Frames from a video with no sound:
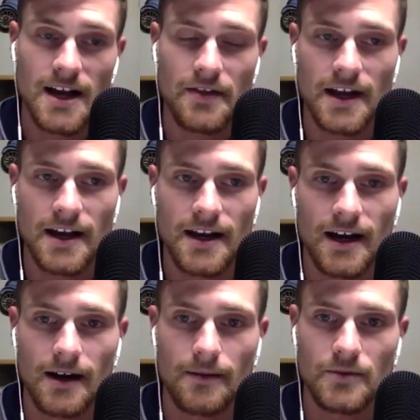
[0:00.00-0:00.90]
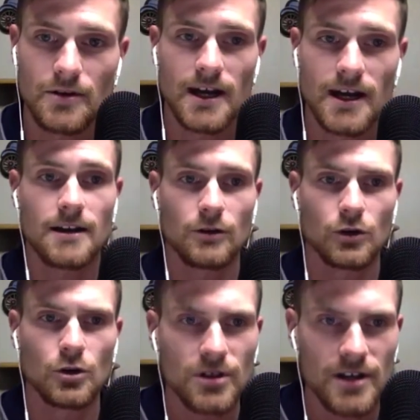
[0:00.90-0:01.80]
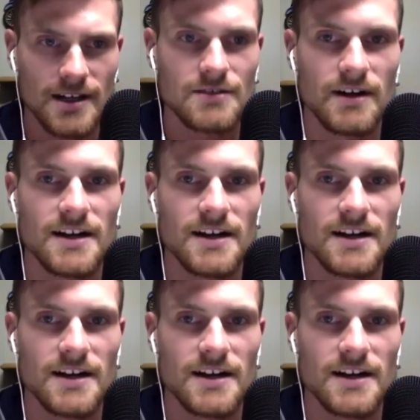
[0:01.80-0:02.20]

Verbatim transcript: And then um, you had lubricants, right?